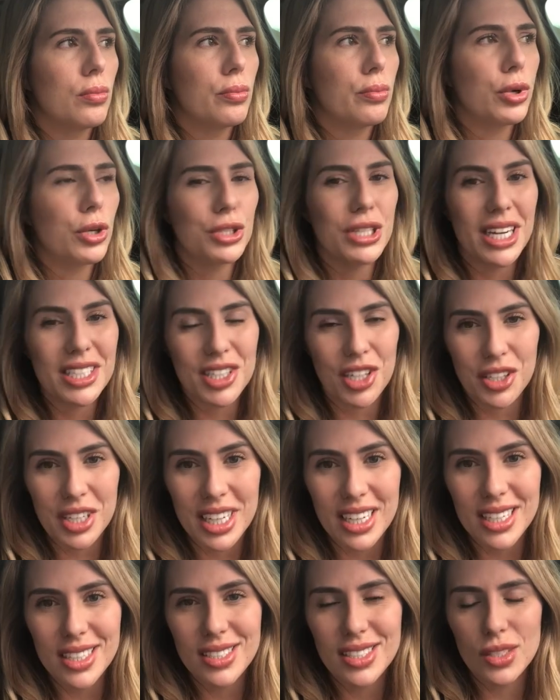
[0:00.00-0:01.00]
protect our
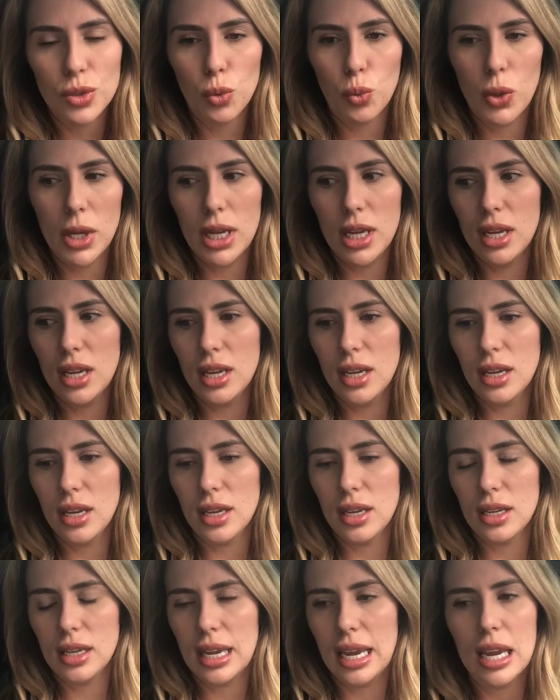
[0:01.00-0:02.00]
kids.
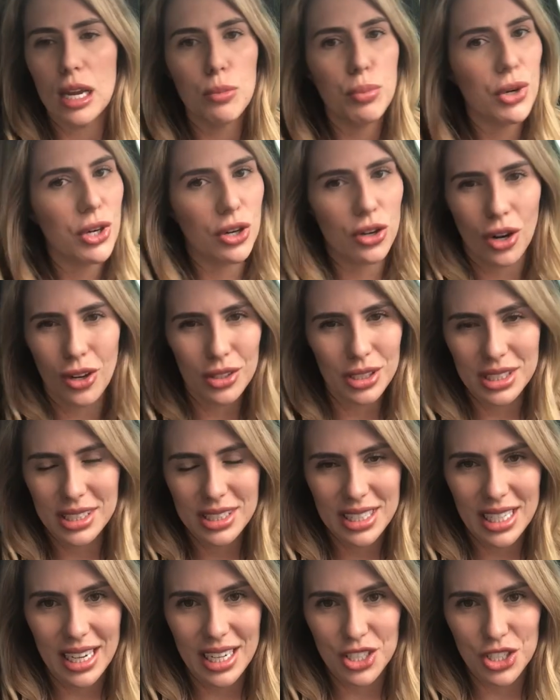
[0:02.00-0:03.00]
We can't put it all on
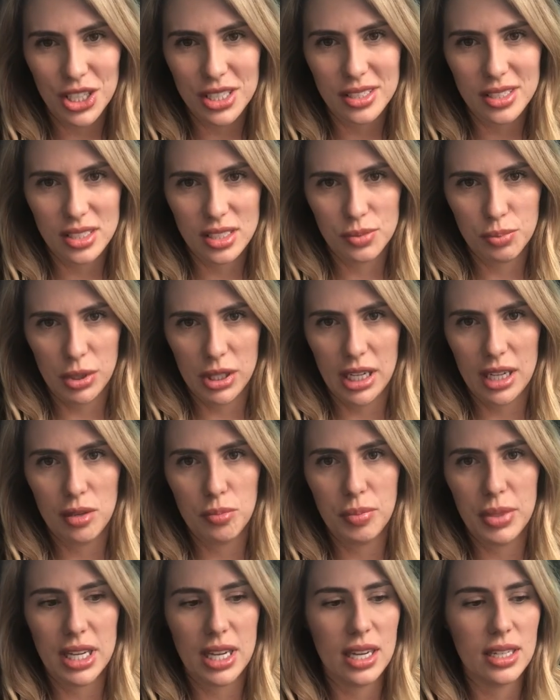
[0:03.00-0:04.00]
DHS's
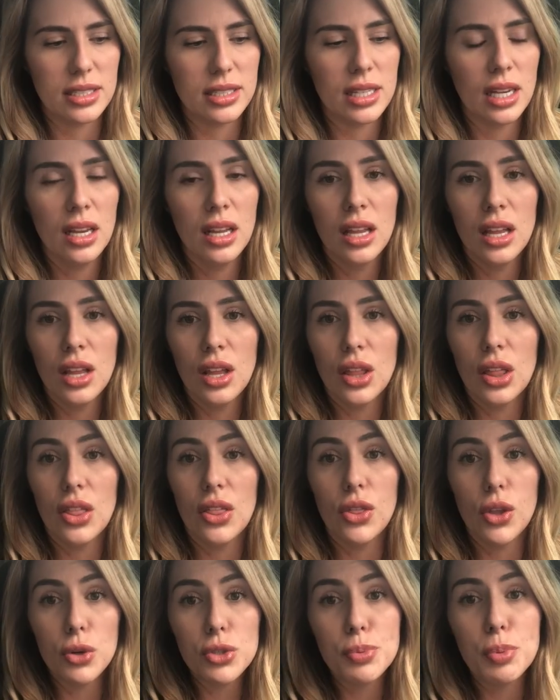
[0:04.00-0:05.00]
plate because
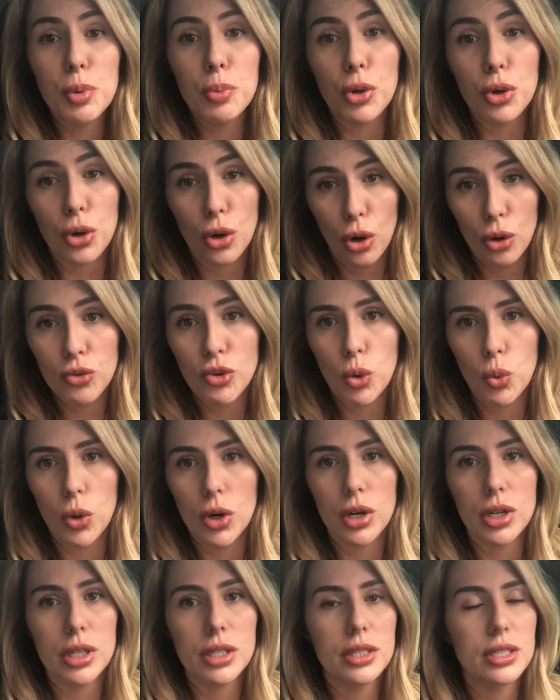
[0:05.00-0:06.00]
those people are
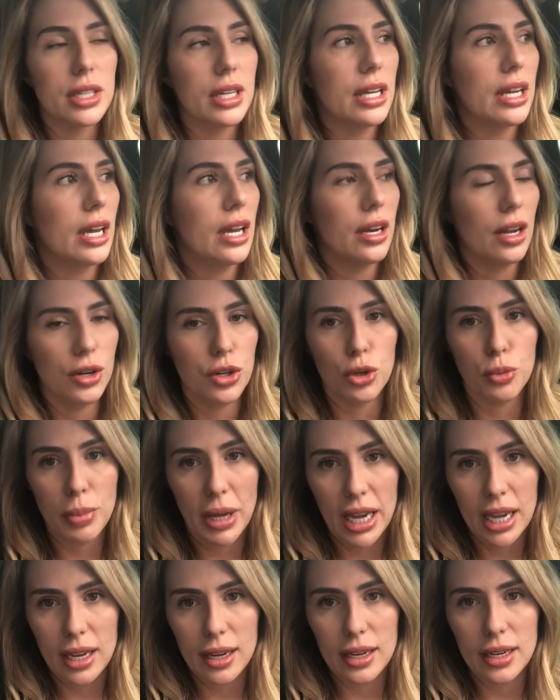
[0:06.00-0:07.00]
overworked and
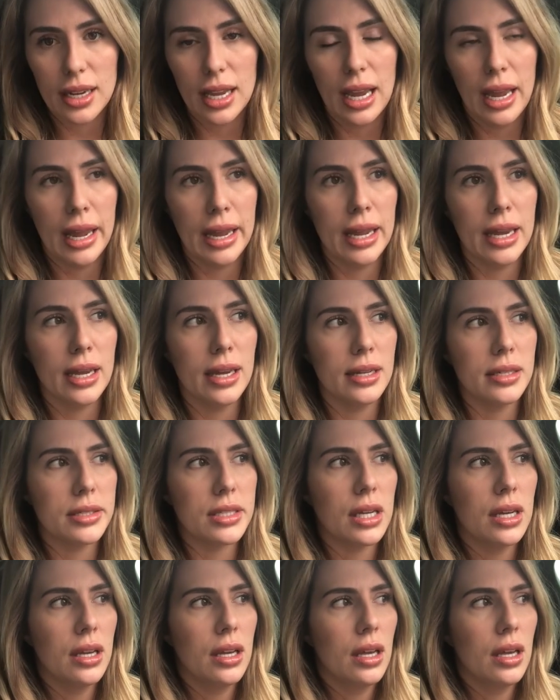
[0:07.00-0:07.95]
underpaid, and